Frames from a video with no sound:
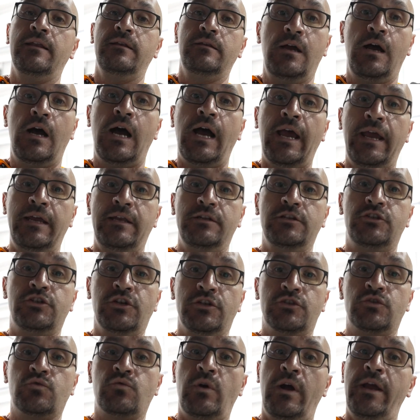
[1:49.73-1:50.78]
height
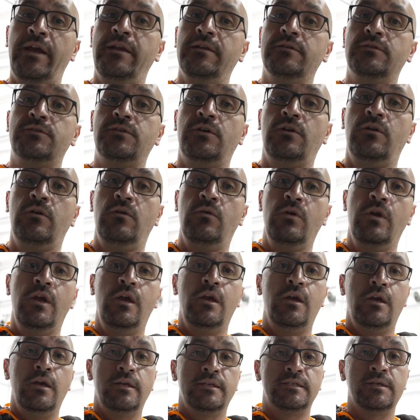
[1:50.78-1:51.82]
just right. So
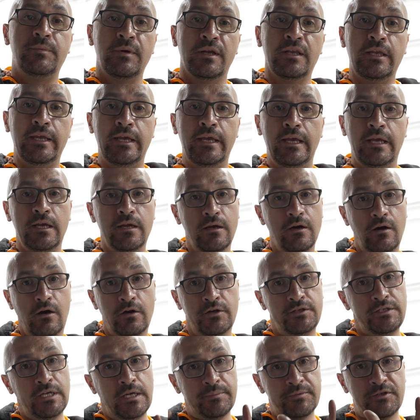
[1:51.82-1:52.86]
typically our
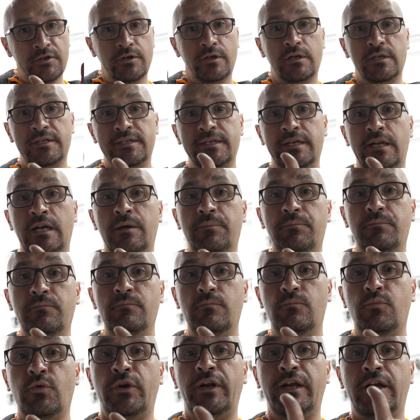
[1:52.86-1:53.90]
tips are gonna sit up
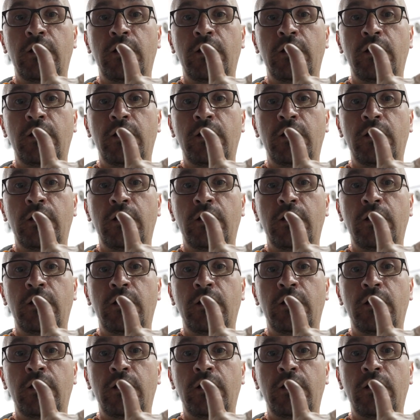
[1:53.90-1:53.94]
pretty